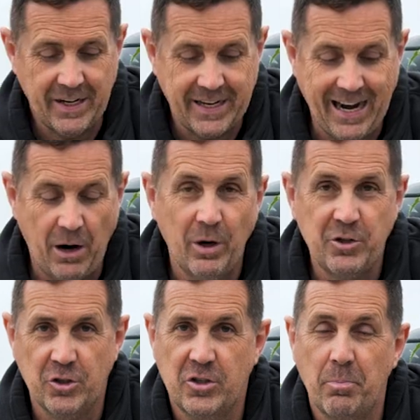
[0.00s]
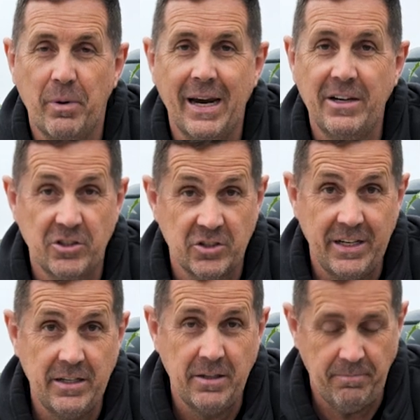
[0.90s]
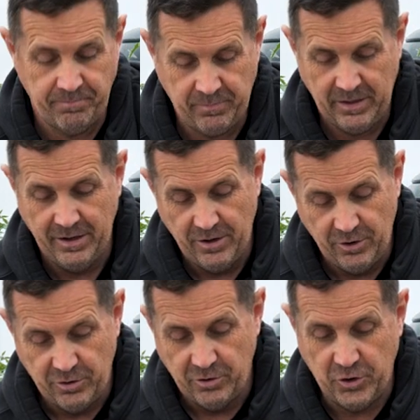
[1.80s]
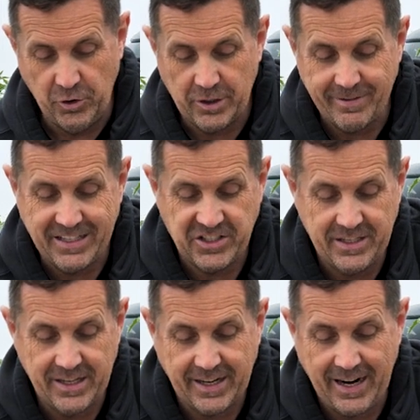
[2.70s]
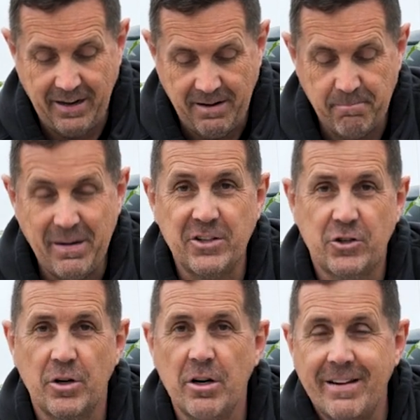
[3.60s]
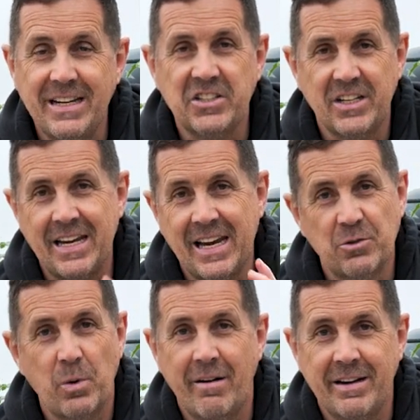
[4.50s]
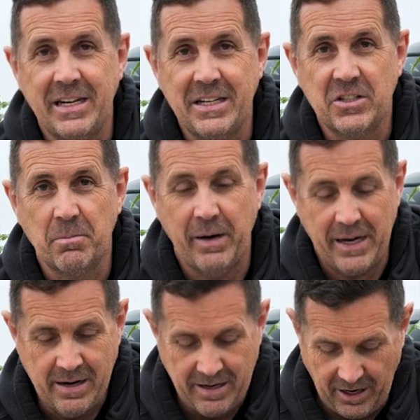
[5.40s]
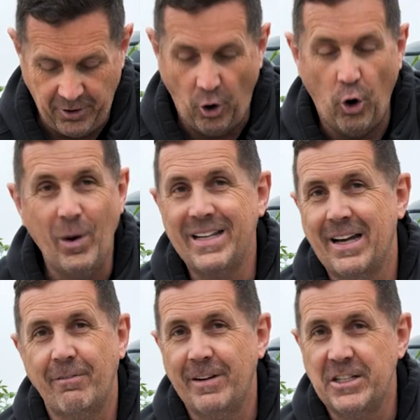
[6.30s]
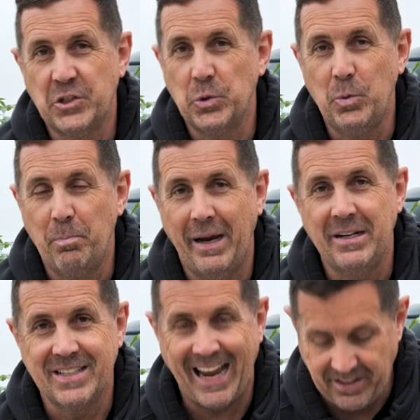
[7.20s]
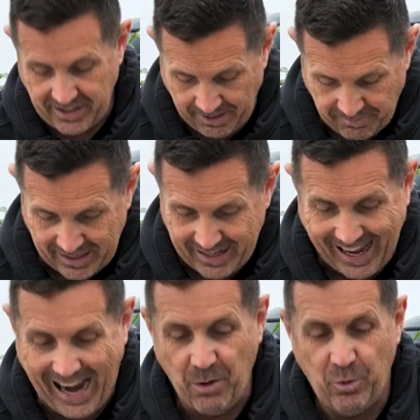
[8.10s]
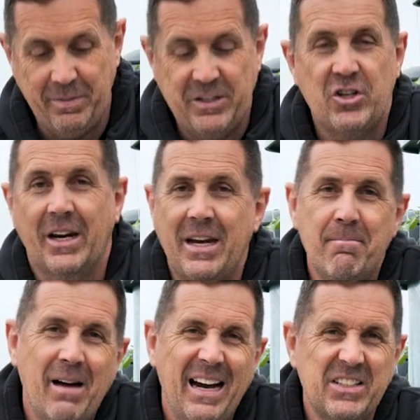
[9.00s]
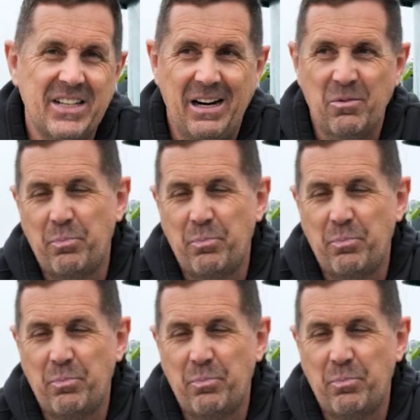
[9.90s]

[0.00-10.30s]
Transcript: take it out, adjust your pH as needed. Do your EC again, make sure your EC is where it needs to be, and always have these tool pens handy. I would be checking my tank